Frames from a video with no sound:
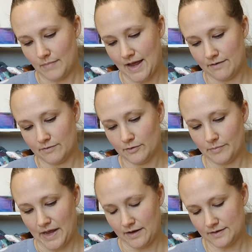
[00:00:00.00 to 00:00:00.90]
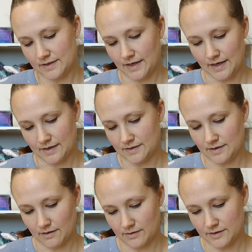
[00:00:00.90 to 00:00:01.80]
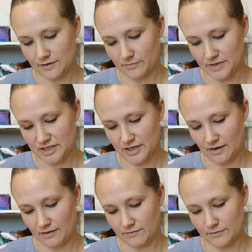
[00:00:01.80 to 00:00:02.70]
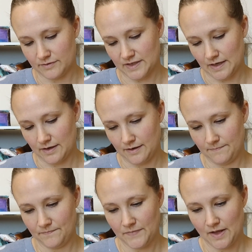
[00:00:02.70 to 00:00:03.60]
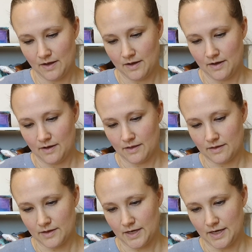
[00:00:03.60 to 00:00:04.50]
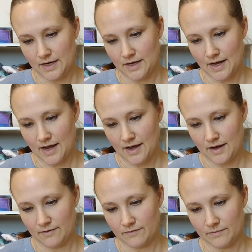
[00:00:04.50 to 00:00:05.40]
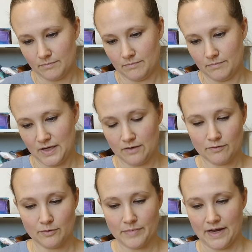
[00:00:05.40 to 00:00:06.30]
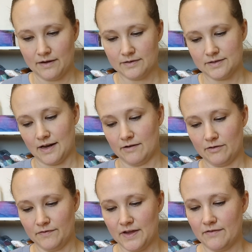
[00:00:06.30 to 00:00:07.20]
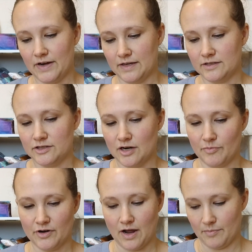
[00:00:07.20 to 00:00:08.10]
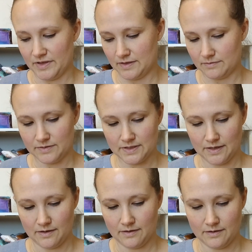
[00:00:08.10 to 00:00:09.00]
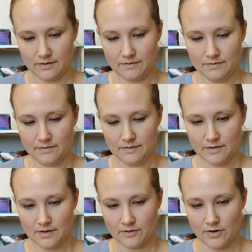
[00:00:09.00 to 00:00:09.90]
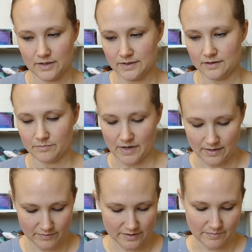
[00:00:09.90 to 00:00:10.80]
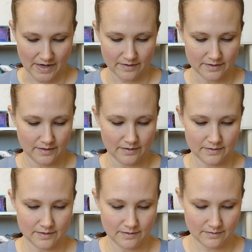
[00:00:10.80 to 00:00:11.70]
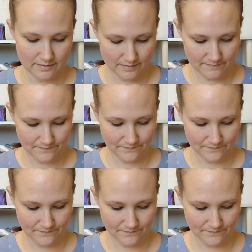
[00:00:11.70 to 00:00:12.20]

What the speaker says: Myru Makes. I guess the artists are Michelle and Rosanna. They have Miru Makes. I don't know if they have an Etsy shop or not, but this was in a cross stitch which magazine is this?